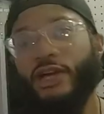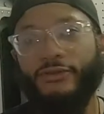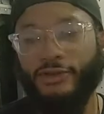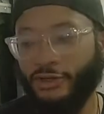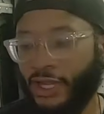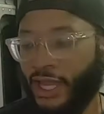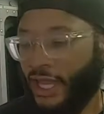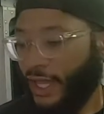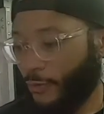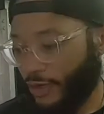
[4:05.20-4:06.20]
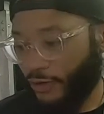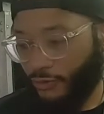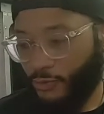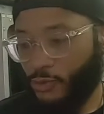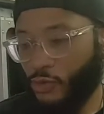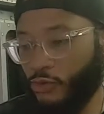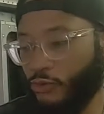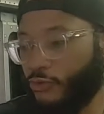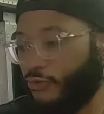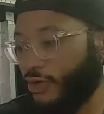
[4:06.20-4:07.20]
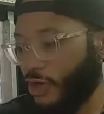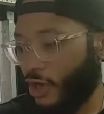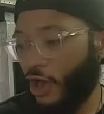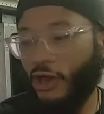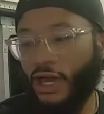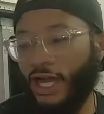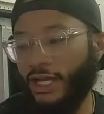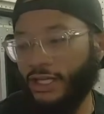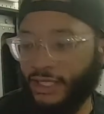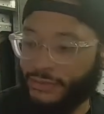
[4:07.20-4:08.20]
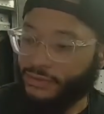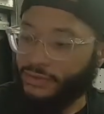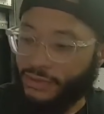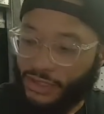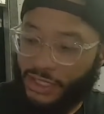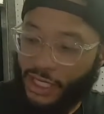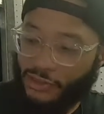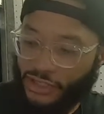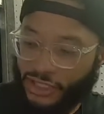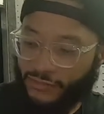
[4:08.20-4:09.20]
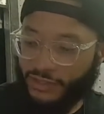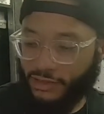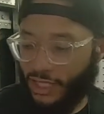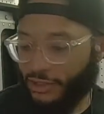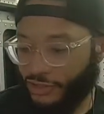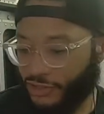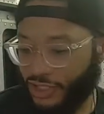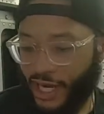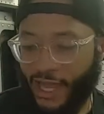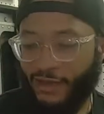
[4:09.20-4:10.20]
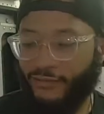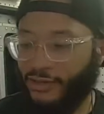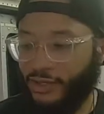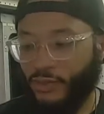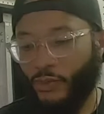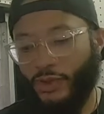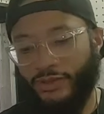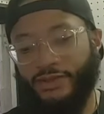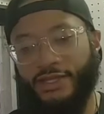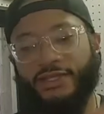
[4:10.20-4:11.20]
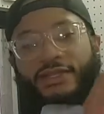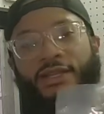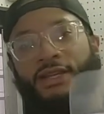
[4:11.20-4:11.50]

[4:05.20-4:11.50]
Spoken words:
cover, and we're going to remove our gear shift selector shaft with this